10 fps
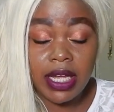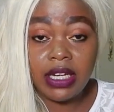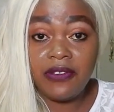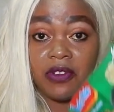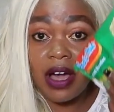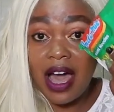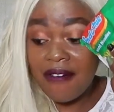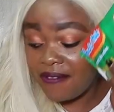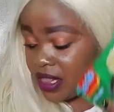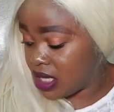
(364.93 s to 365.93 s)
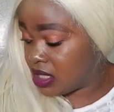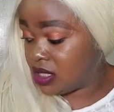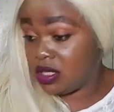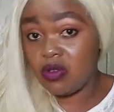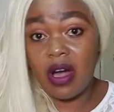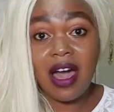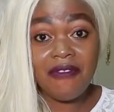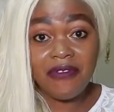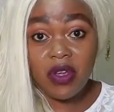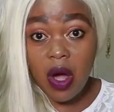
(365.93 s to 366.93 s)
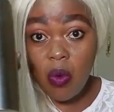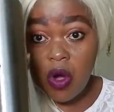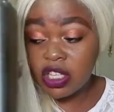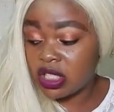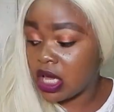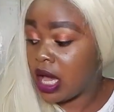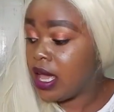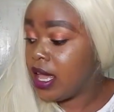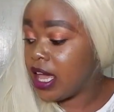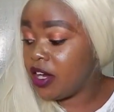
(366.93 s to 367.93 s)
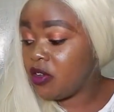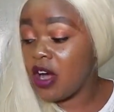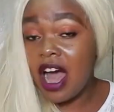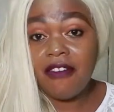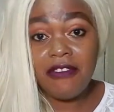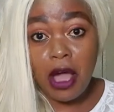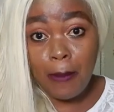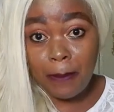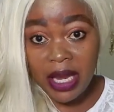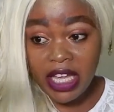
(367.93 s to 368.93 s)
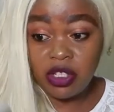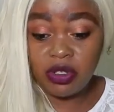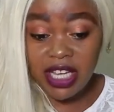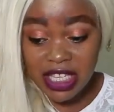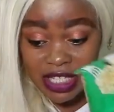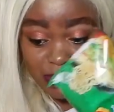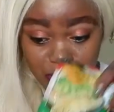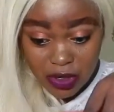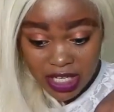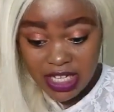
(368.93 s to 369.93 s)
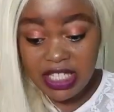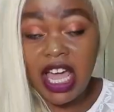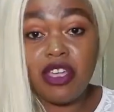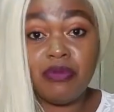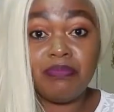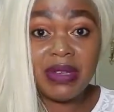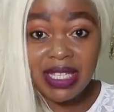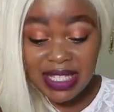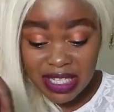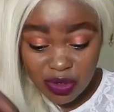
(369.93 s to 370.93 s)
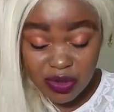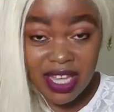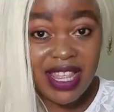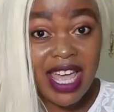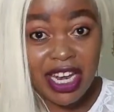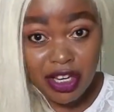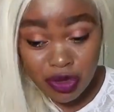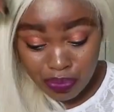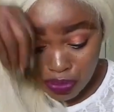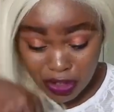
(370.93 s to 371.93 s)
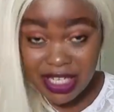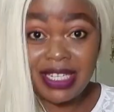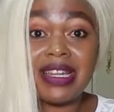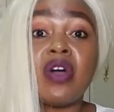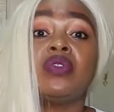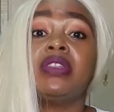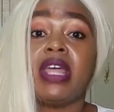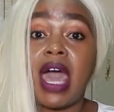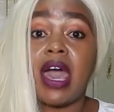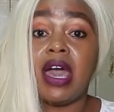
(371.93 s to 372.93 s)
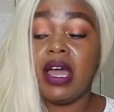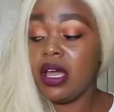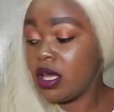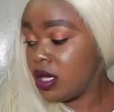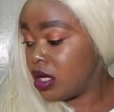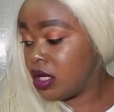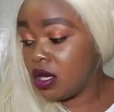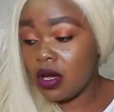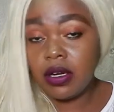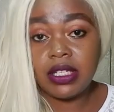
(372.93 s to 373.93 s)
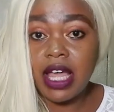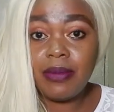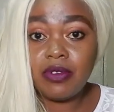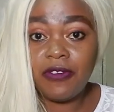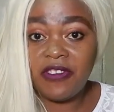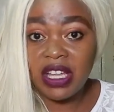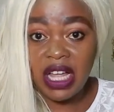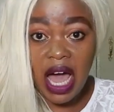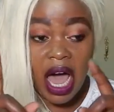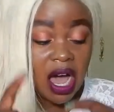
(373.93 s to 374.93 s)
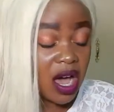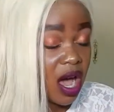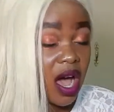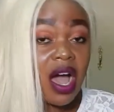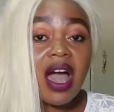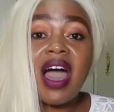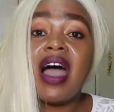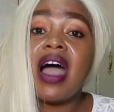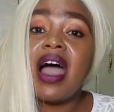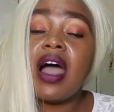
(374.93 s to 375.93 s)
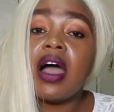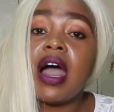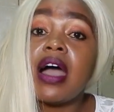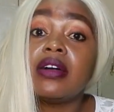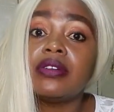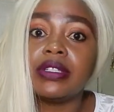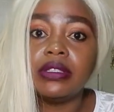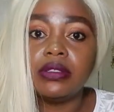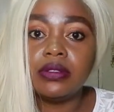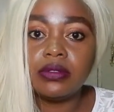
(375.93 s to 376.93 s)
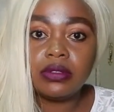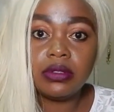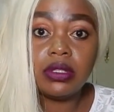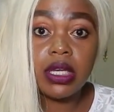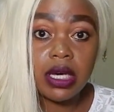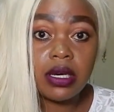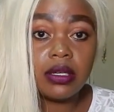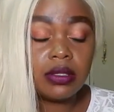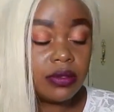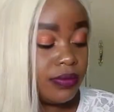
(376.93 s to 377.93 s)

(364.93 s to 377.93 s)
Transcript: And if you have this, you have your water, and you have your plate, you just put it here, you mix it together, and you put it down there. Not time to feel hungry. Yeah.